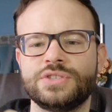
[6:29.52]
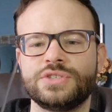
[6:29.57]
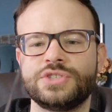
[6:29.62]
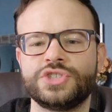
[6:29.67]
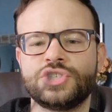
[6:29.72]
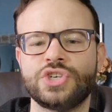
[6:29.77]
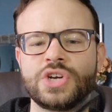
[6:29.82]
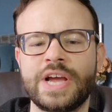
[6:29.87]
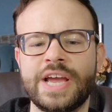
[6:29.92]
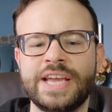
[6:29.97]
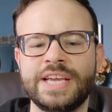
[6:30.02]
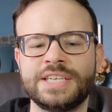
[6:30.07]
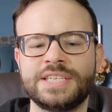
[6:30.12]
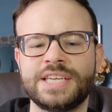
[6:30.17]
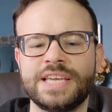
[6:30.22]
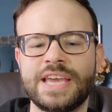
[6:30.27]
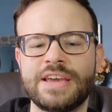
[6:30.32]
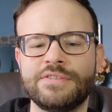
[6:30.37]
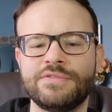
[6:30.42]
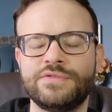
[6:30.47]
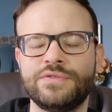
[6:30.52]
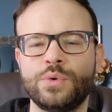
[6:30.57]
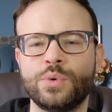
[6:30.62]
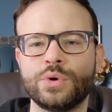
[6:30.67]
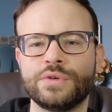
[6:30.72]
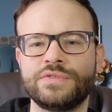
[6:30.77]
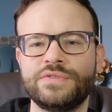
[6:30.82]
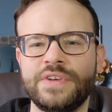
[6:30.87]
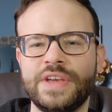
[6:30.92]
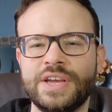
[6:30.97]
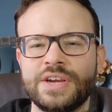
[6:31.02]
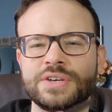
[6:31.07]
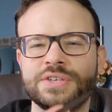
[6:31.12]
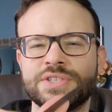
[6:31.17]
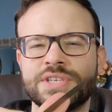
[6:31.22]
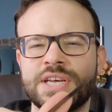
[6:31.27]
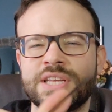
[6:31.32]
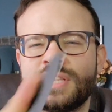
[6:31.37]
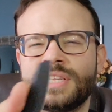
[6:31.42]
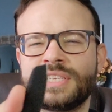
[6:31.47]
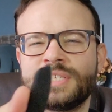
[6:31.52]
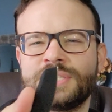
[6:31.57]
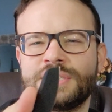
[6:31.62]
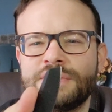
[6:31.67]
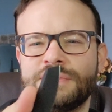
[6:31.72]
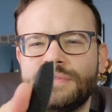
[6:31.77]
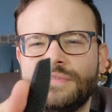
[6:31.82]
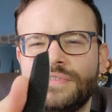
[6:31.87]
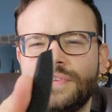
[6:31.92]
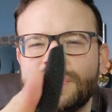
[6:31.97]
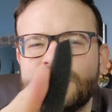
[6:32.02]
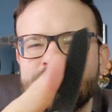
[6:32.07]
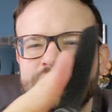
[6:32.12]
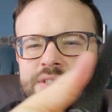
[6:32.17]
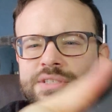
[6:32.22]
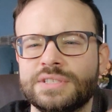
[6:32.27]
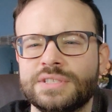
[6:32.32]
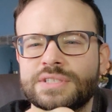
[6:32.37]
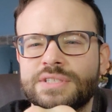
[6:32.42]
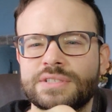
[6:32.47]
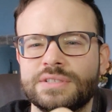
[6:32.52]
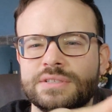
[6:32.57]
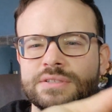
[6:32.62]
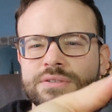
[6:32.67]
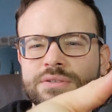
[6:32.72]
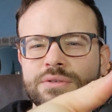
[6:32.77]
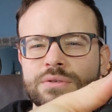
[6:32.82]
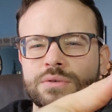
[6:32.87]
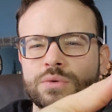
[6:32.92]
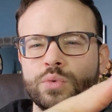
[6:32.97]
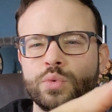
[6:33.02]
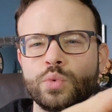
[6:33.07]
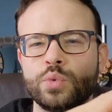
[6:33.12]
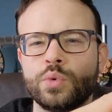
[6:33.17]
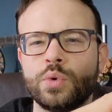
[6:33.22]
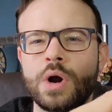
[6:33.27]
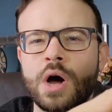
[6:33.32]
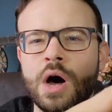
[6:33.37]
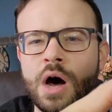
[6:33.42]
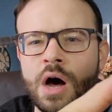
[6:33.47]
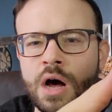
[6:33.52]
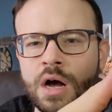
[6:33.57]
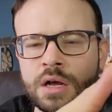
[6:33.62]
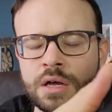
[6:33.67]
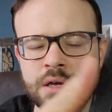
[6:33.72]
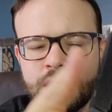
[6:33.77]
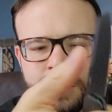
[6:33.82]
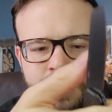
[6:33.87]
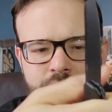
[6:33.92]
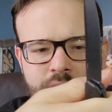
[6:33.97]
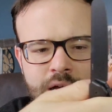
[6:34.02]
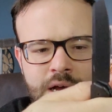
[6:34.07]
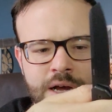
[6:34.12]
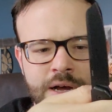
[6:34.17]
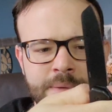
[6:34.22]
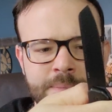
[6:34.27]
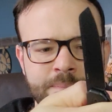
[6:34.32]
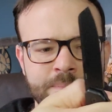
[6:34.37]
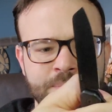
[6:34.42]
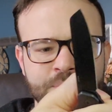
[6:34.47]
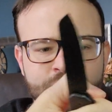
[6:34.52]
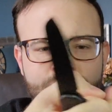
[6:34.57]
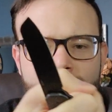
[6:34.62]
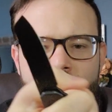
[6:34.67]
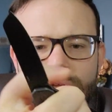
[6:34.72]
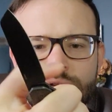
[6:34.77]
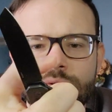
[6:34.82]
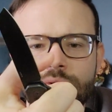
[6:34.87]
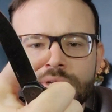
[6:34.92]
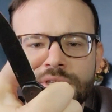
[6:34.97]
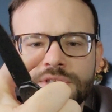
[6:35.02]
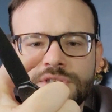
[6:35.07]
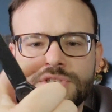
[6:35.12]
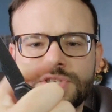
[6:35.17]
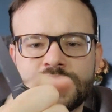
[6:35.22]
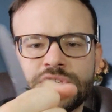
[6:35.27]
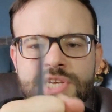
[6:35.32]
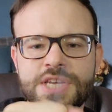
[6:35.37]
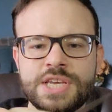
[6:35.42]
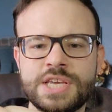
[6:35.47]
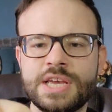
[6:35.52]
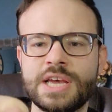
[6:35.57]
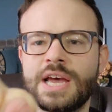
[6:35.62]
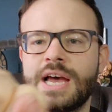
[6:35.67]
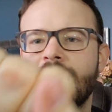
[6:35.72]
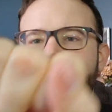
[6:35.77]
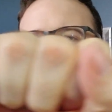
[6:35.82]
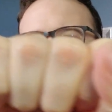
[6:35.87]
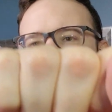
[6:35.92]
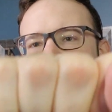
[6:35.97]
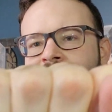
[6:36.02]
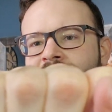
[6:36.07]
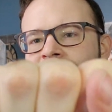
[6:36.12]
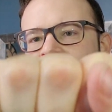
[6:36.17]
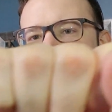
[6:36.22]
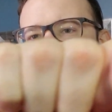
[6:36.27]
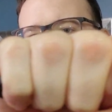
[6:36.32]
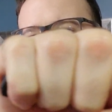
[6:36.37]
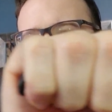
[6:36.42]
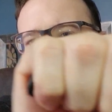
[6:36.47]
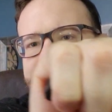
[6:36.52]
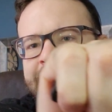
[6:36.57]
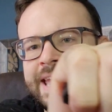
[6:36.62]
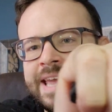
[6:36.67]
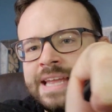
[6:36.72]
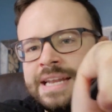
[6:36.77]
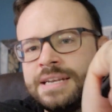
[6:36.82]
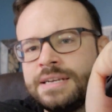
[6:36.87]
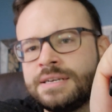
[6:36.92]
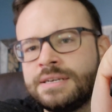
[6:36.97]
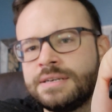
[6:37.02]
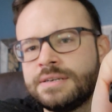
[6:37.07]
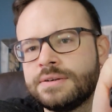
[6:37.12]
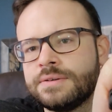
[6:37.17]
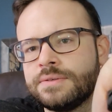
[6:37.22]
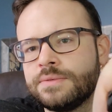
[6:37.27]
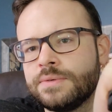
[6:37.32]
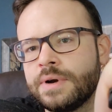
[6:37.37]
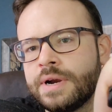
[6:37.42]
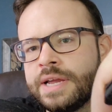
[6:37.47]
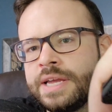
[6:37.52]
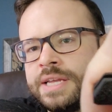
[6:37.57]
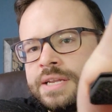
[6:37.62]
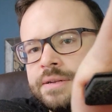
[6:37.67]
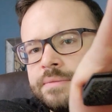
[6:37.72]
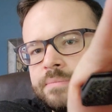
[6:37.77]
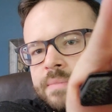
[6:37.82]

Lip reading: trying to get 4 fingers on this, it feels wrong. You can see I can, right?